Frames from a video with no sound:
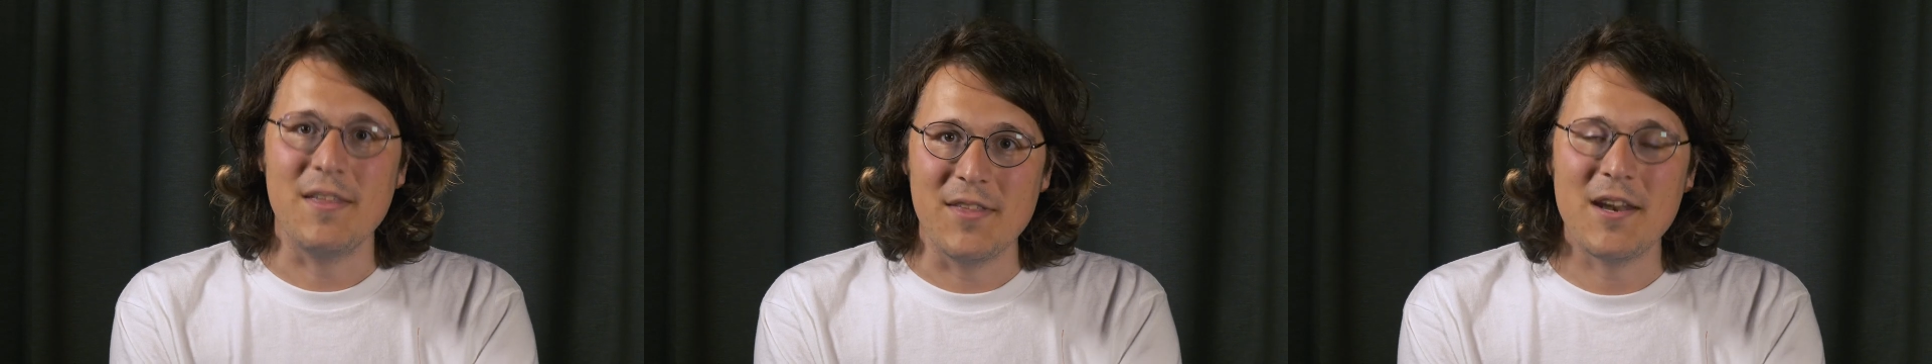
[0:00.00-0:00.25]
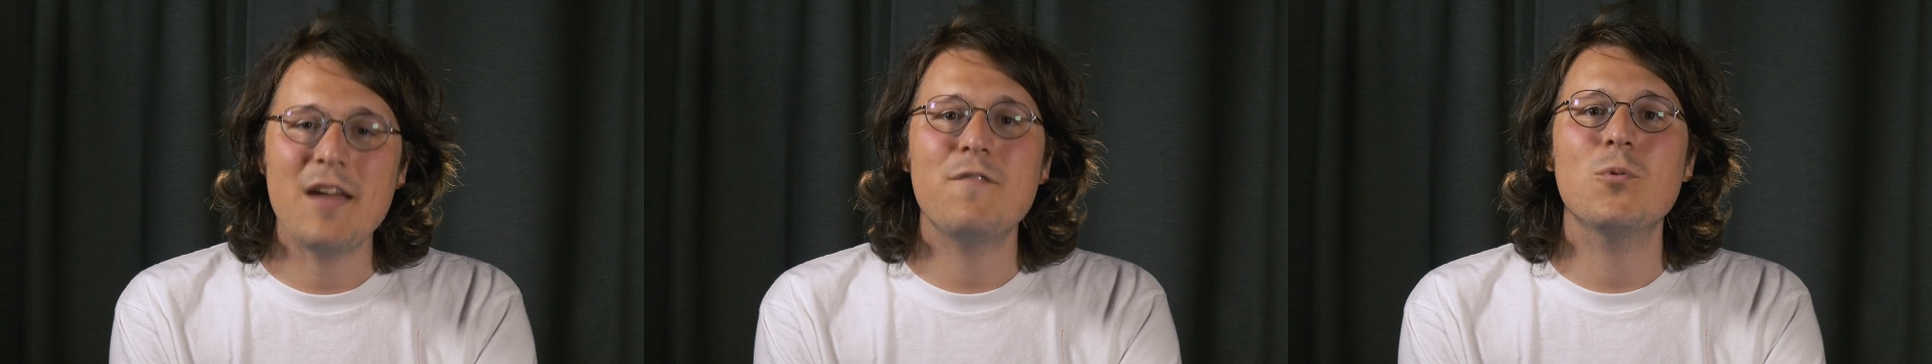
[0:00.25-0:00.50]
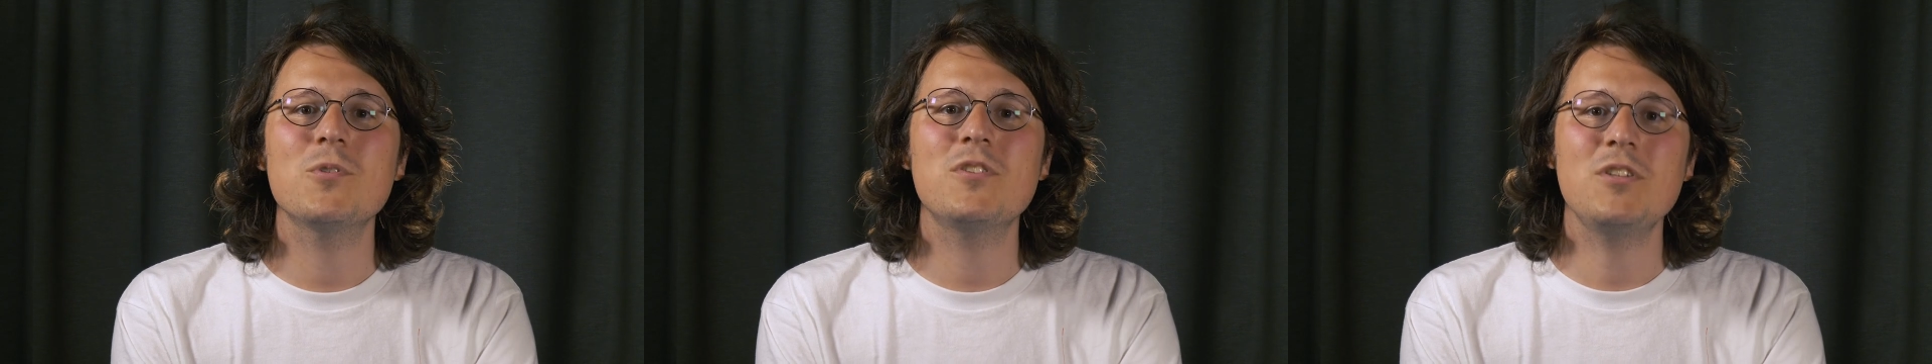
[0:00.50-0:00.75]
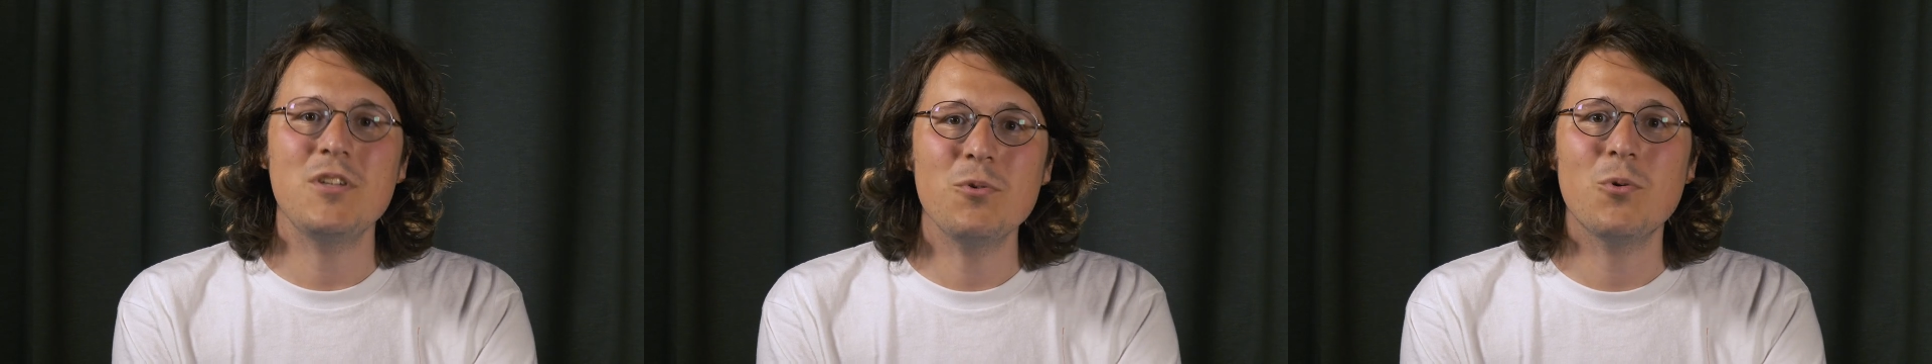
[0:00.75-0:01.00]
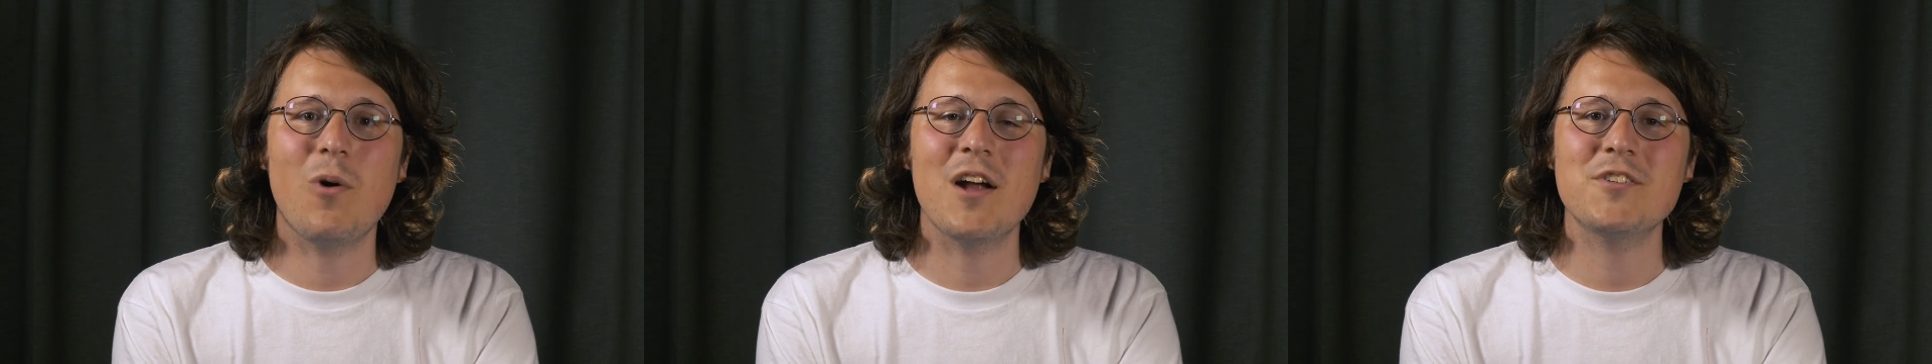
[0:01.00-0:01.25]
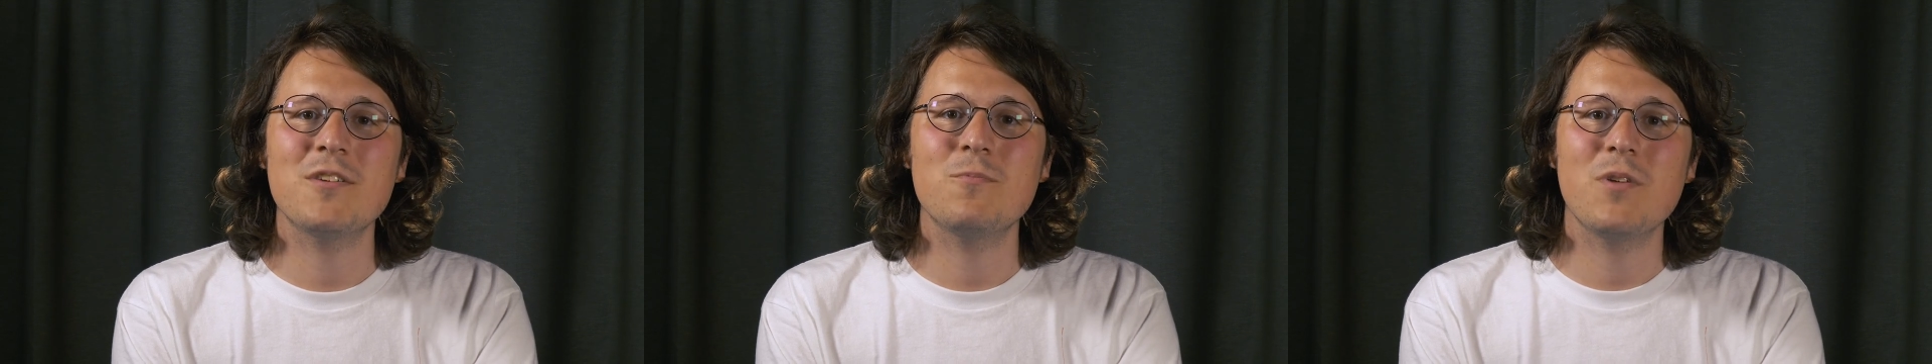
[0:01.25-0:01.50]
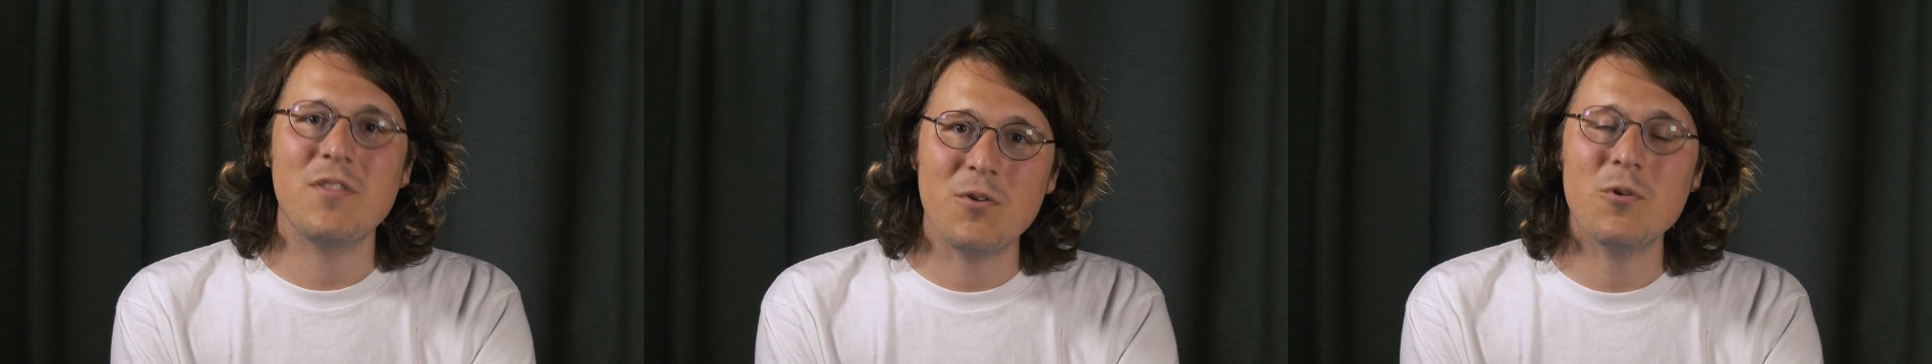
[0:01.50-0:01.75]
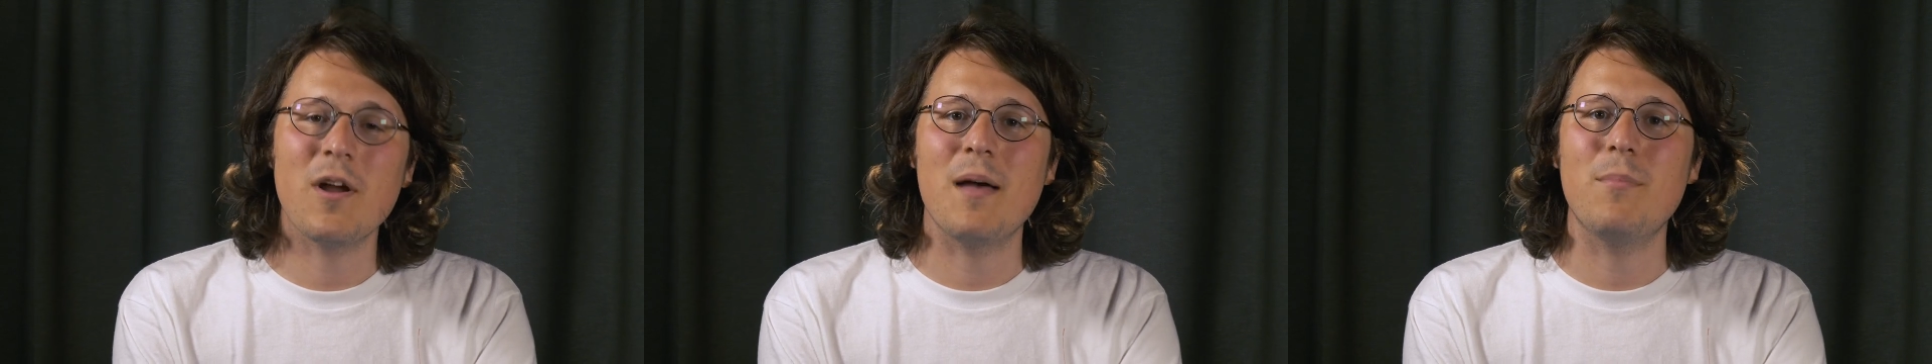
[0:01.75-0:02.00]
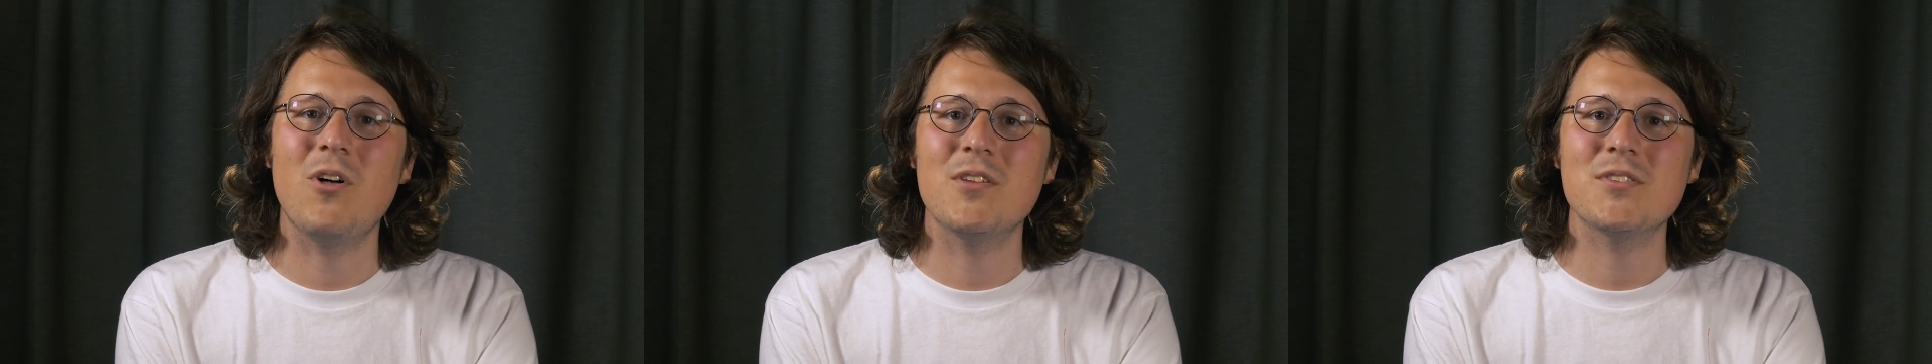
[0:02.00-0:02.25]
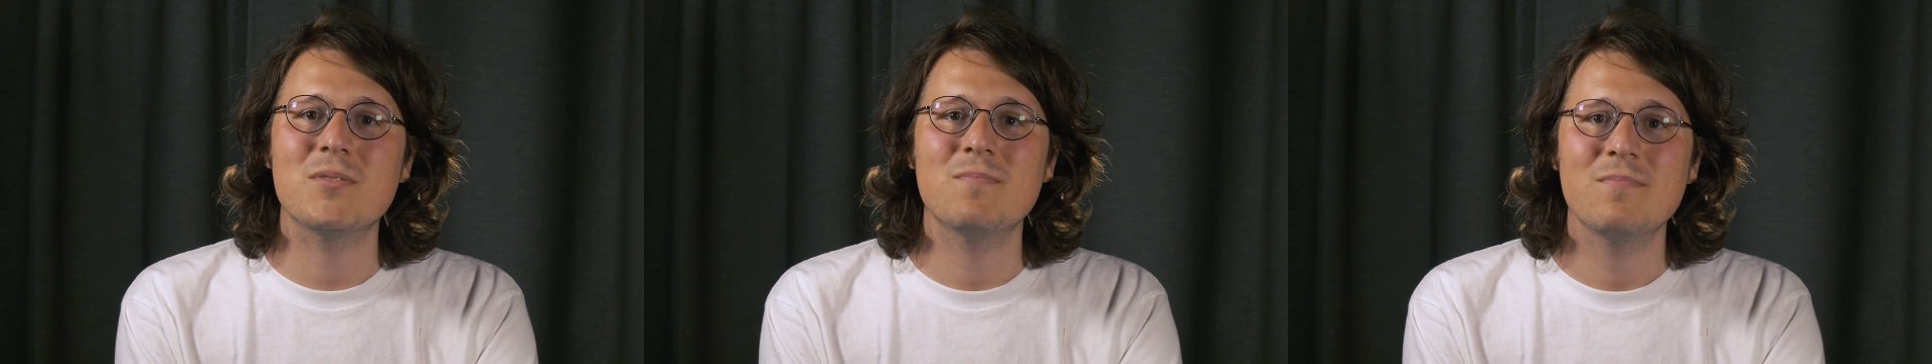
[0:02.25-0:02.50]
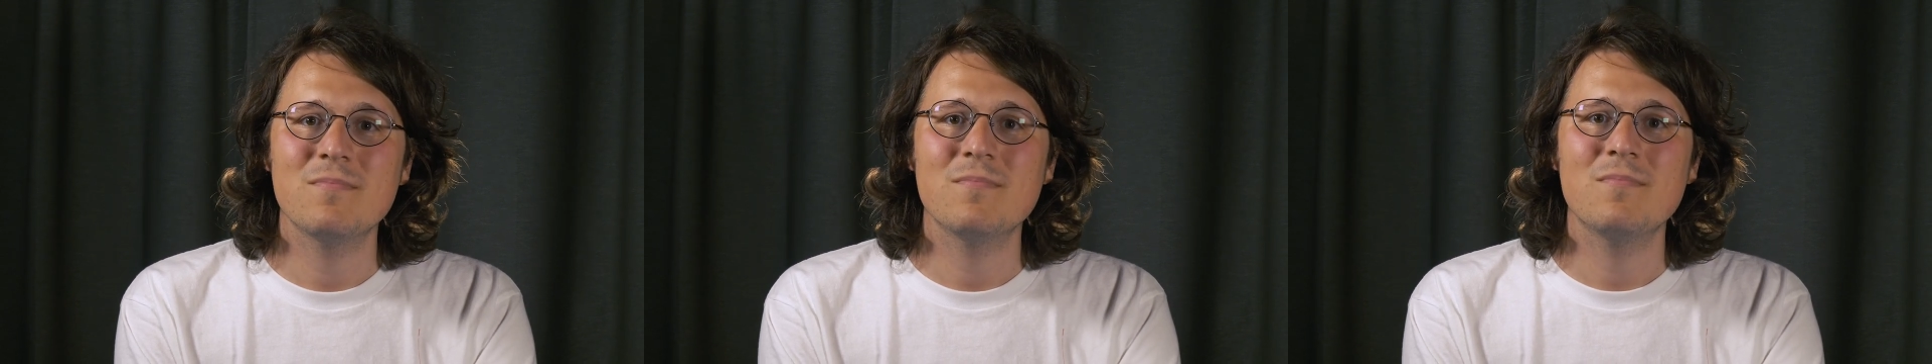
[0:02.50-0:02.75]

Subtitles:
And then I forced you to watch it with your eyeballs.